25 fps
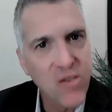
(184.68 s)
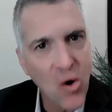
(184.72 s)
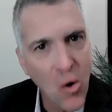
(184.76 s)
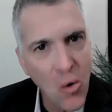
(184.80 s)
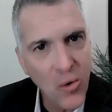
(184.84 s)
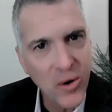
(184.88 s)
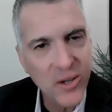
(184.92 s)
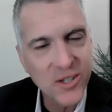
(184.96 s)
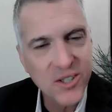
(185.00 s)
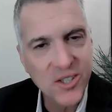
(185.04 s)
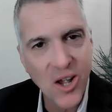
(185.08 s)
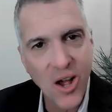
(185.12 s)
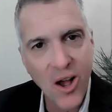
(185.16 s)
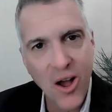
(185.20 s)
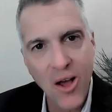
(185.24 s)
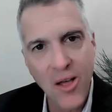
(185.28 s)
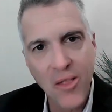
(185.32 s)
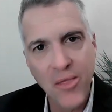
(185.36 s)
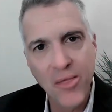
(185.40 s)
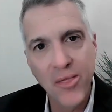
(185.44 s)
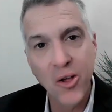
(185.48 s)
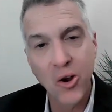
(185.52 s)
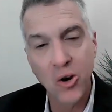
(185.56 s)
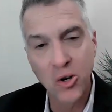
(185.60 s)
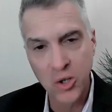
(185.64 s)
focus
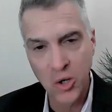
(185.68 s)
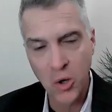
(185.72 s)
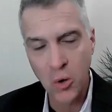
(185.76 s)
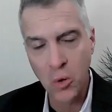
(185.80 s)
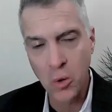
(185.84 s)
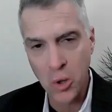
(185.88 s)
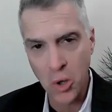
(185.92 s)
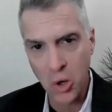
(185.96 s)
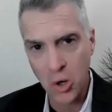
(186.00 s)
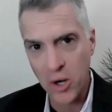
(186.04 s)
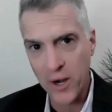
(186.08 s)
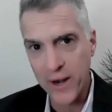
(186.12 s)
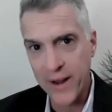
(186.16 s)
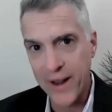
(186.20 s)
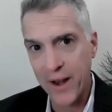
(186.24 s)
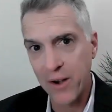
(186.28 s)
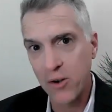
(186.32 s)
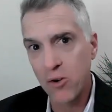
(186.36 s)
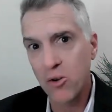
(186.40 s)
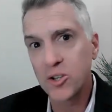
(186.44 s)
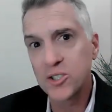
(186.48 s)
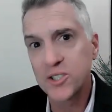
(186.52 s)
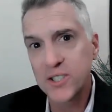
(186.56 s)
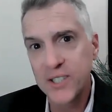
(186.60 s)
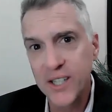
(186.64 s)
on their new learning.
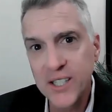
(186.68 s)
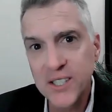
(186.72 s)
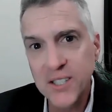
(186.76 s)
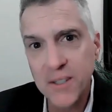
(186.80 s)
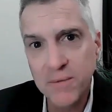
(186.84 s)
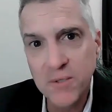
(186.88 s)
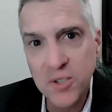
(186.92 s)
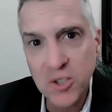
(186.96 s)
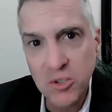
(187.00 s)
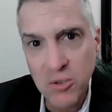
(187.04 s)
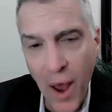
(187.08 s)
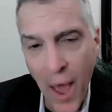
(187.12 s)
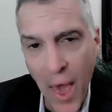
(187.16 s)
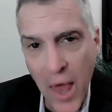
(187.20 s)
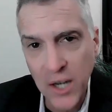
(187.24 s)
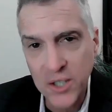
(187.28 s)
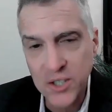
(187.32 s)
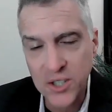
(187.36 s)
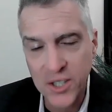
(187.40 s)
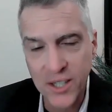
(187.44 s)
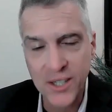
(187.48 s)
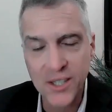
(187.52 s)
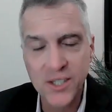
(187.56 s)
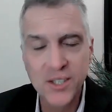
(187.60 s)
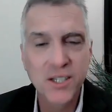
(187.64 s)
And you'll see some
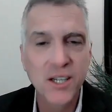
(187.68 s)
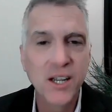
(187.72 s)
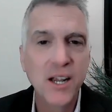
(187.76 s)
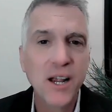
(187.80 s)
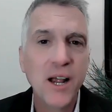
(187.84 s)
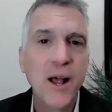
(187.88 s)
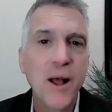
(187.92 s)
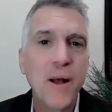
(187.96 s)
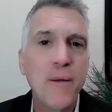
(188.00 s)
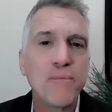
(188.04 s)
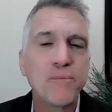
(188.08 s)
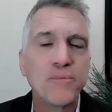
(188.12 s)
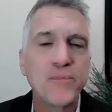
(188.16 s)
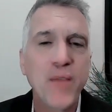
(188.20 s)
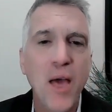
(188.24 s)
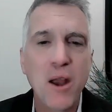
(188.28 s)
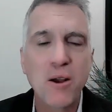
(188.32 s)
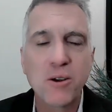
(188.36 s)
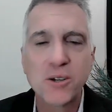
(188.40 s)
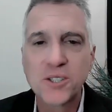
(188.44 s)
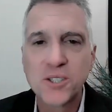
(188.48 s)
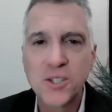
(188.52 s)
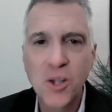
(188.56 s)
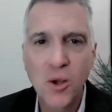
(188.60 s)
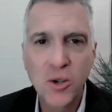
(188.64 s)
strategies that
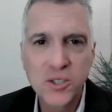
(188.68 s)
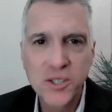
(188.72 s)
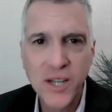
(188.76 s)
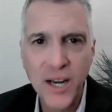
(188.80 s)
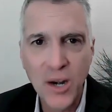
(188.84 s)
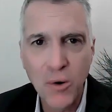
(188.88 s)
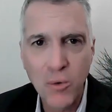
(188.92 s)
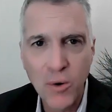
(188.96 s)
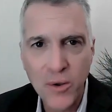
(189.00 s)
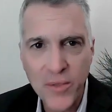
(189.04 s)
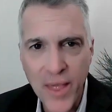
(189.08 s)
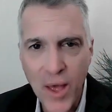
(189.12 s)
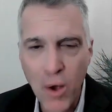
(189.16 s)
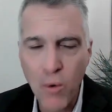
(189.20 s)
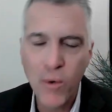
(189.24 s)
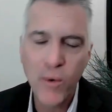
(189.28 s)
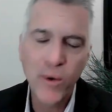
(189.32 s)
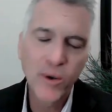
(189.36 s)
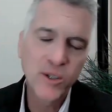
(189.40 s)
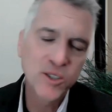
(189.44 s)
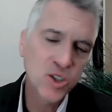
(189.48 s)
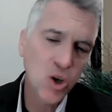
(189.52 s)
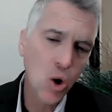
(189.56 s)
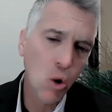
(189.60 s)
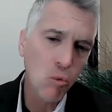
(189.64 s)
are associated with that,
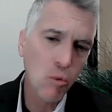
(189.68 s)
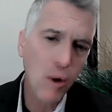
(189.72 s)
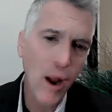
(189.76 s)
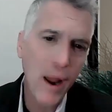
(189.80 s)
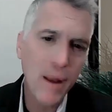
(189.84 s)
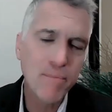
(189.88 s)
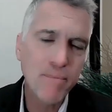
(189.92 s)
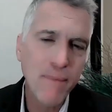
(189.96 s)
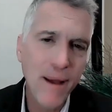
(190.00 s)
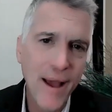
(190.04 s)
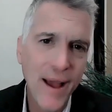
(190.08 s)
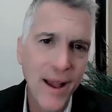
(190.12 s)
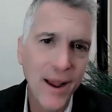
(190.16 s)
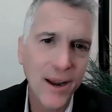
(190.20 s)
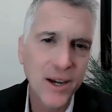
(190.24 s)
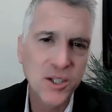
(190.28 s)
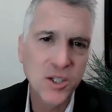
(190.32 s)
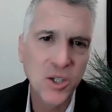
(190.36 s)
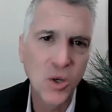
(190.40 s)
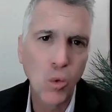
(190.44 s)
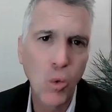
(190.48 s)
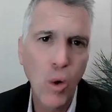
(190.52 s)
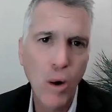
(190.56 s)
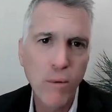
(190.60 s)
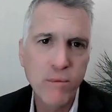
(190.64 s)
which go right back
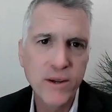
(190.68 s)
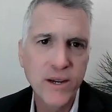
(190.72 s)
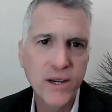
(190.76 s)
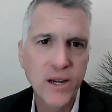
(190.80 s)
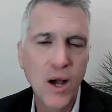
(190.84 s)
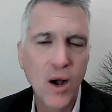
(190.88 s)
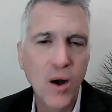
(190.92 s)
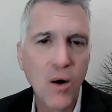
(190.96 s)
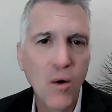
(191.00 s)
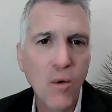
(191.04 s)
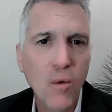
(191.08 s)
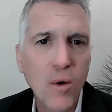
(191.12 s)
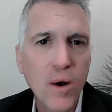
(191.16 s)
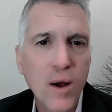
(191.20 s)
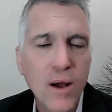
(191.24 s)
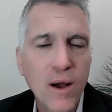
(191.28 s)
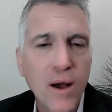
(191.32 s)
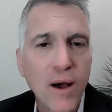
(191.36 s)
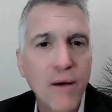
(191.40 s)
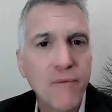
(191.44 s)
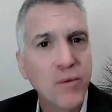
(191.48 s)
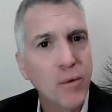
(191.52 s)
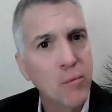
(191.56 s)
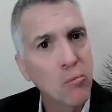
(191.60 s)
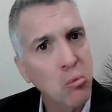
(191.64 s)
to what we know
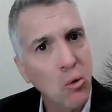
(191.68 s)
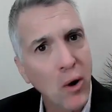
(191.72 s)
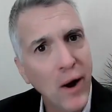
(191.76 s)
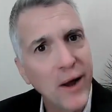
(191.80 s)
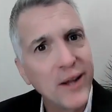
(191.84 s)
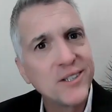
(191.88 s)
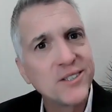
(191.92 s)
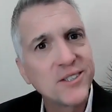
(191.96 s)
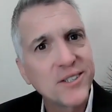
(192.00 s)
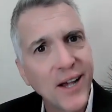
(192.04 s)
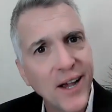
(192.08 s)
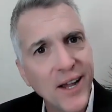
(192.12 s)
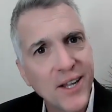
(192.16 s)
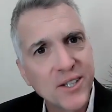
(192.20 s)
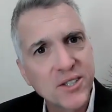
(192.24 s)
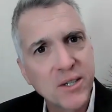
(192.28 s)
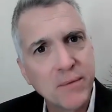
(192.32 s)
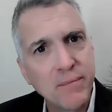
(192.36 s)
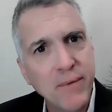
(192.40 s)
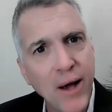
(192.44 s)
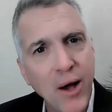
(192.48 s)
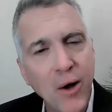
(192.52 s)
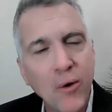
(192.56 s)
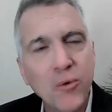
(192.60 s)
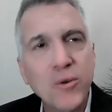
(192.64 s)
from brain science
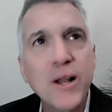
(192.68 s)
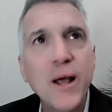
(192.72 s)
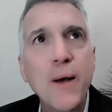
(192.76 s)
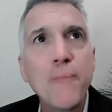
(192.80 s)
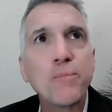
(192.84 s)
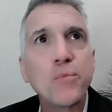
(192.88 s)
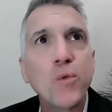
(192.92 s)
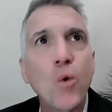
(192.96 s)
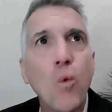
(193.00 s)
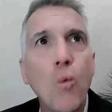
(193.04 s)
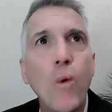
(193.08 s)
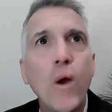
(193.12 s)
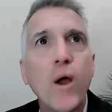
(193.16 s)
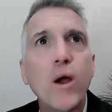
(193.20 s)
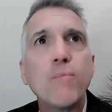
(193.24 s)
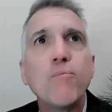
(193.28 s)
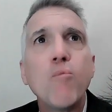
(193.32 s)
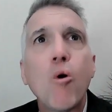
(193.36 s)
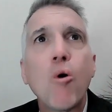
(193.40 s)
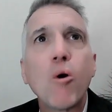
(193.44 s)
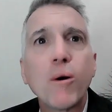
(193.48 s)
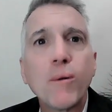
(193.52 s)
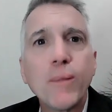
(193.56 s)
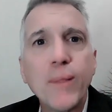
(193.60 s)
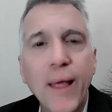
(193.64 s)
about we are
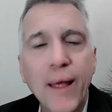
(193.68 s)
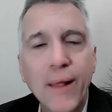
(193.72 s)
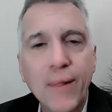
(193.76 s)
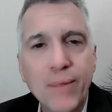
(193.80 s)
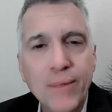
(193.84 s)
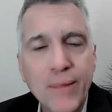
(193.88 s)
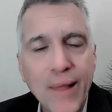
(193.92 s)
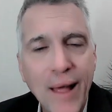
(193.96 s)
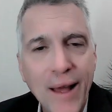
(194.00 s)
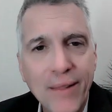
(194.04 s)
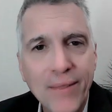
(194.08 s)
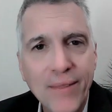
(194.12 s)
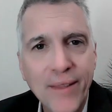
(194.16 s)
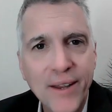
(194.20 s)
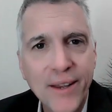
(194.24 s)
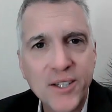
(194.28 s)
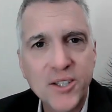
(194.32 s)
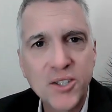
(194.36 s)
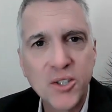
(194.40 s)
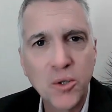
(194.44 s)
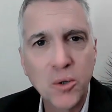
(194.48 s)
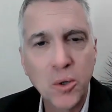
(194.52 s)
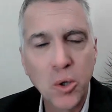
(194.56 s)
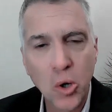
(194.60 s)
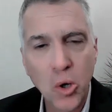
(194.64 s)
more likely
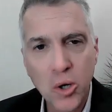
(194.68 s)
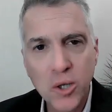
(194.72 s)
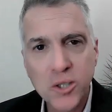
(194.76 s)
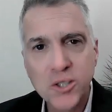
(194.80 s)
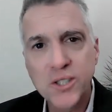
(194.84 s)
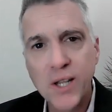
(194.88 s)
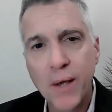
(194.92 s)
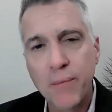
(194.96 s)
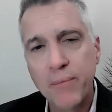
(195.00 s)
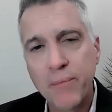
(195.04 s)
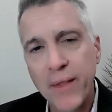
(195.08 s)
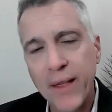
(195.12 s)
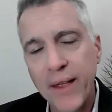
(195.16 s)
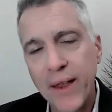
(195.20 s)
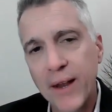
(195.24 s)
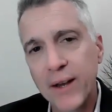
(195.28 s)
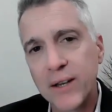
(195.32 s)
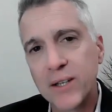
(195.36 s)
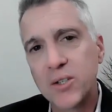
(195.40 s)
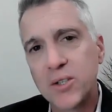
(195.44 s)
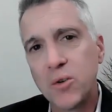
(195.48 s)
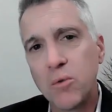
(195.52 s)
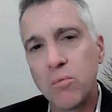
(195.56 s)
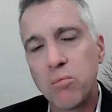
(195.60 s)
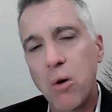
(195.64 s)
to learn something
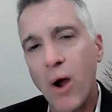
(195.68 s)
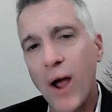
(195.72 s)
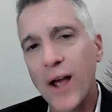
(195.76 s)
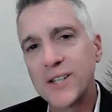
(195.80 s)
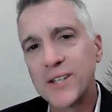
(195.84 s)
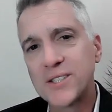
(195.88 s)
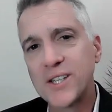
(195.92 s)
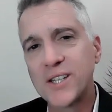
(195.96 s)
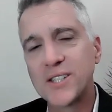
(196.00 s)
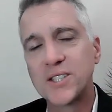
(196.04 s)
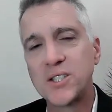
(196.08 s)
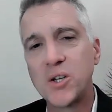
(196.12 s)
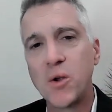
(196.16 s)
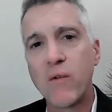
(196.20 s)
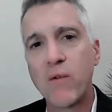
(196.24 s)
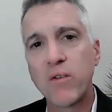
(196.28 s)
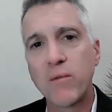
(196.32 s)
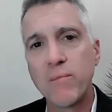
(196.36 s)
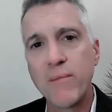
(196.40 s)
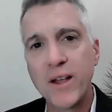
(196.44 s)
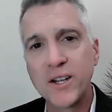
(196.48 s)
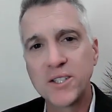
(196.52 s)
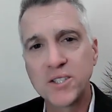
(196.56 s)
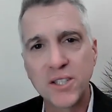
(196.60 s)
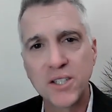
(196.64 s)
and to process new
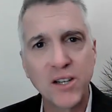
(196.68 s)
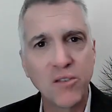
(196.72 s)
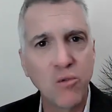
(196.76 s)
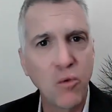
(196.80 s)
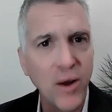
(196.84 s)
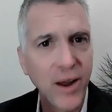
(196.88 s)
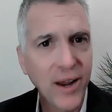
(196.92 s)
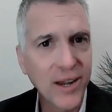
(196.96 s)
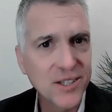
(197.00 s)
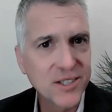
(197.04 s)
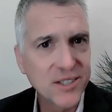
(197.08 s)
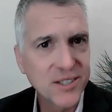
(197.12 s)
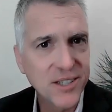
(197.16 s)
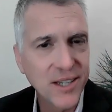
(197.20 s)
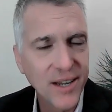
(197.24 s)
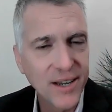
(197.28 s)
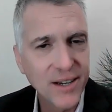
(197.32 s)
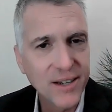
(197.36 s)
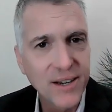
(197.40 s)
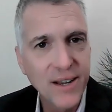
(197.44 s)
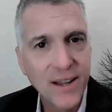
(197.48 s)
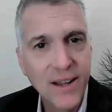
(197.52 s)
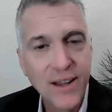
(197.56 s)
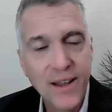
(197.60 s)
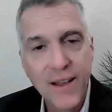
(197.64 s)
information if we can see
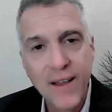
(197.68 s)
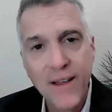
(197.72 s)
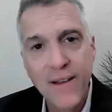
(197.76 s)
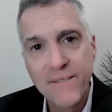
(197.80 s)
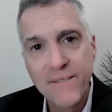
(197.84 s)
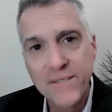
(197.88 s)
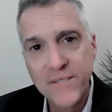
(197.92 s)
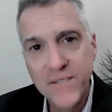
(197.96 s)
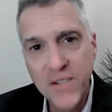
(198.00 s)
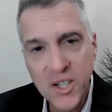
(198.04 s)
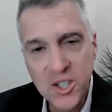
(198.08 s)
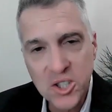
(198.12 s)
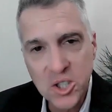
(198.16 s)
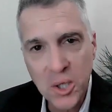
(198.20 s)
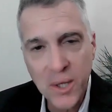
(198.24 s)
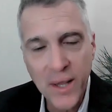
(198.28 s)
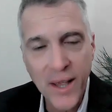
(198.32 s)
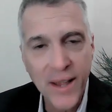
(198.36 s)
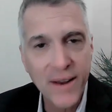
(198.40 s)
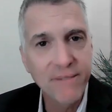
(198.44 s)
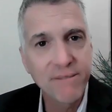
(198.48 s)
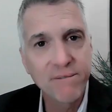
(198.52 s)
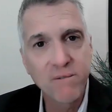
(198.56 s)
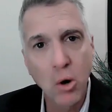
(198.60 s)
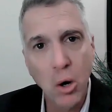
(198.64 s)
it visually
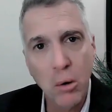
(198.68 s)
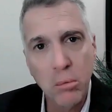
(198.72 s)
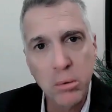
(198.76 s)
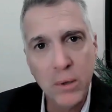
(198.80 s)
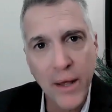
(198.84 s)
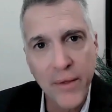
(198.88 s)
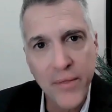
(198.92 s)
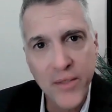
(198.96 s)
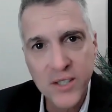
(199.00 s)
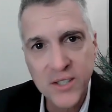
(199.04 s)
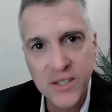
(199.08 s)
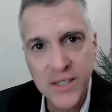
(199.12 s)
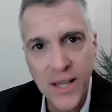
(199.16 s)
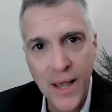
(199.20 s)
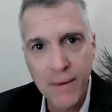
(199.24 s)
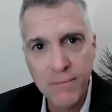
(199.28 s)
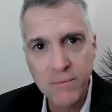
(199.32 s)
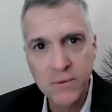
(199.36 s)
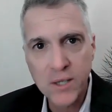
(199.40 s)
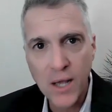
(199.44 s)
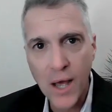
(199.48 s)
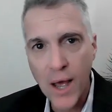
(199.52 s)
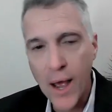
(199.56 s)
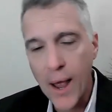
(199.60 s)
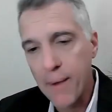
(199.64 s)
and verbally at the same
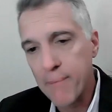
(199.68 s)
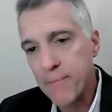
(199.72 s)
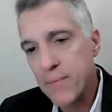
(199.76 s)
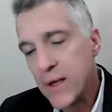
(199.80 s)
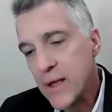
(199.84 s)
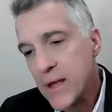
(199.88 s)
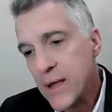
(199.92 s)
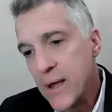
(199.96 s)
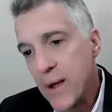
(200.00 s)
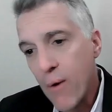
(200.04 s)
time,